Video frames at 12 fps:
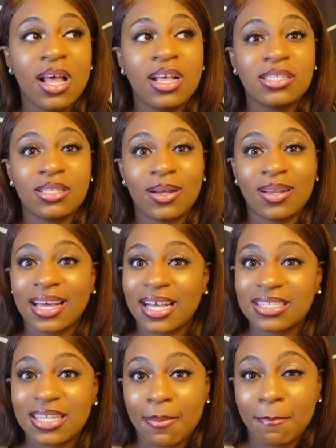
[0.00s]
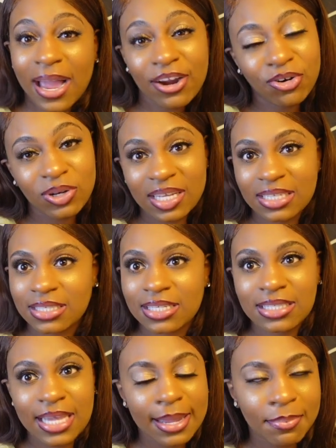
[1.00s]
So like I said, microlinks and
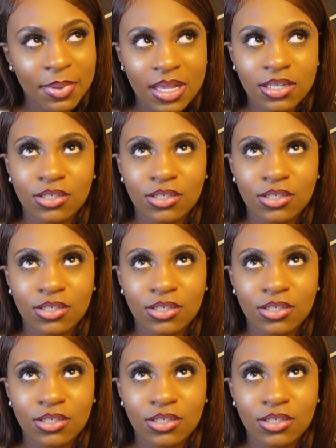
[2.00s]
tape-ins,